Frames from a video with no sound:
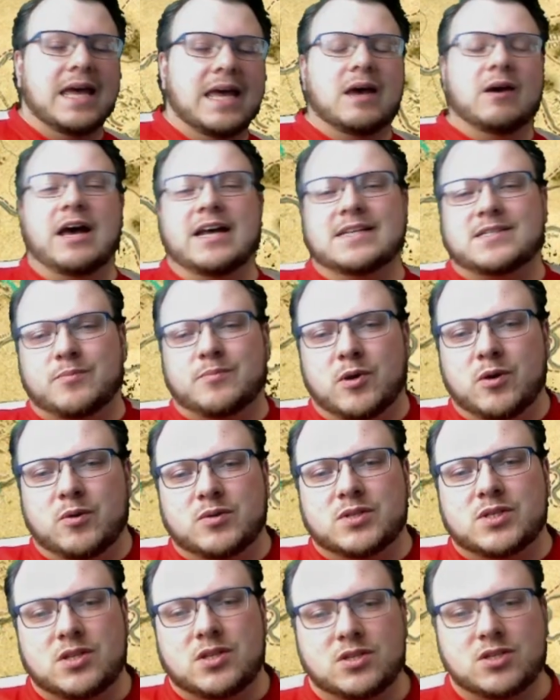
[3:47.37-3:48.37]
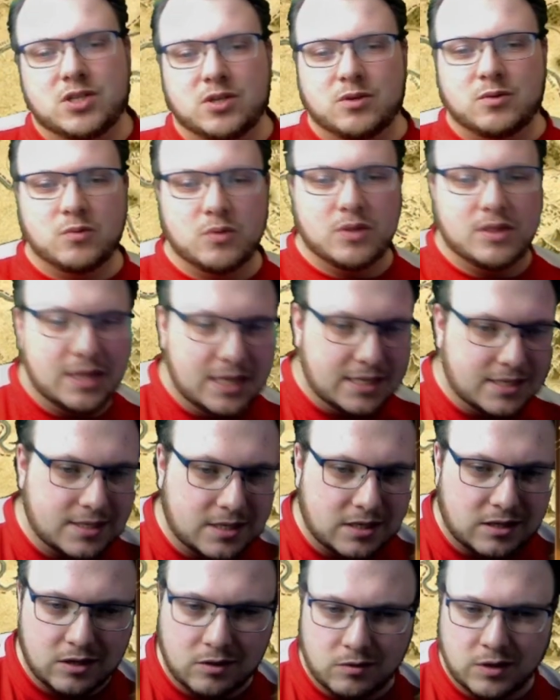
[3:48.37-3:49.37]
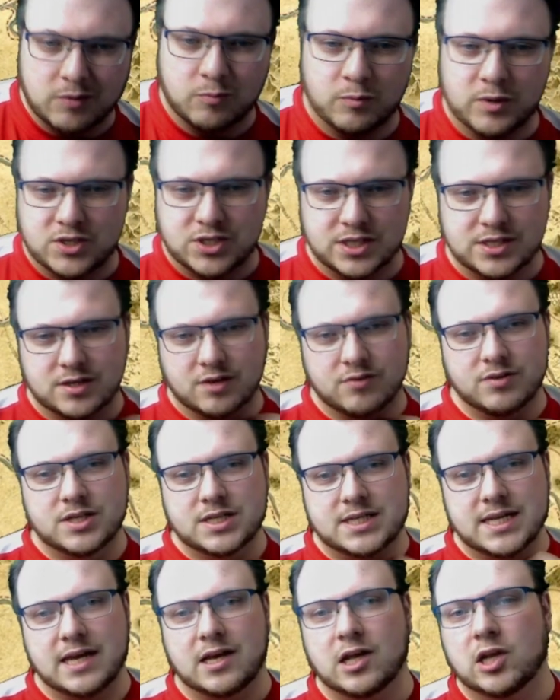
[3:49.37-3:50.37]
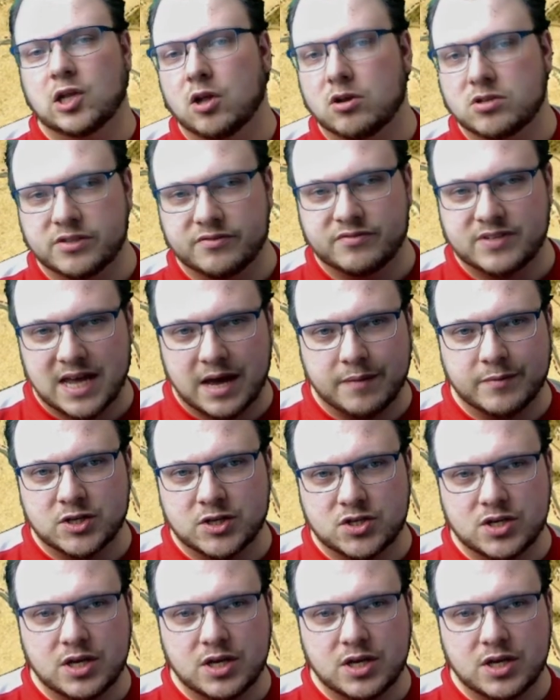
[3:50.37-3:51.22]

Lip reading: as opposed to this unit, which is going to take a lot of damage.